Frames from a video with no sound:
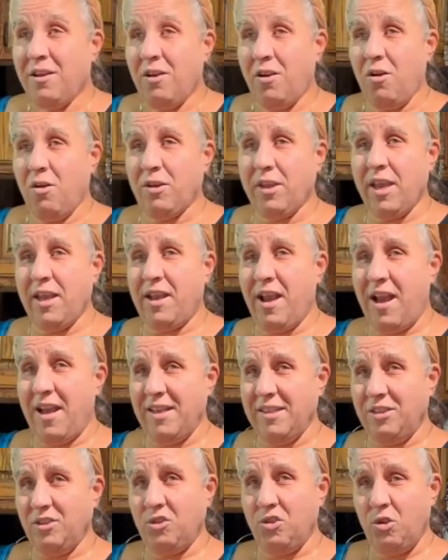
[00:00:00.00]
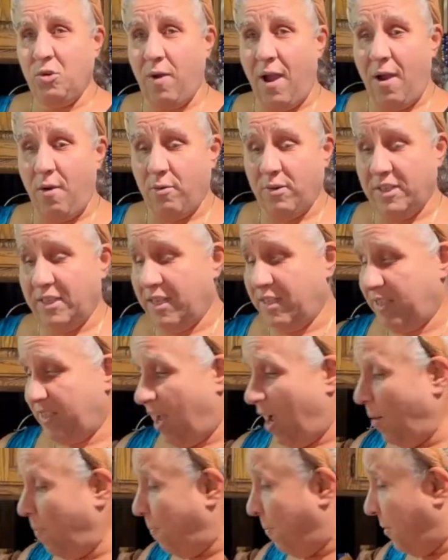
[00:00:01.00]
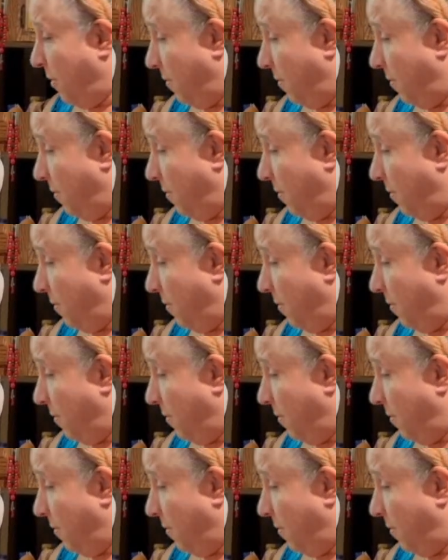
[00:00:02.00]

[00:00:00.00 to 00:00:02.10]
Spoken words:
Okay guys, 2 hours is up.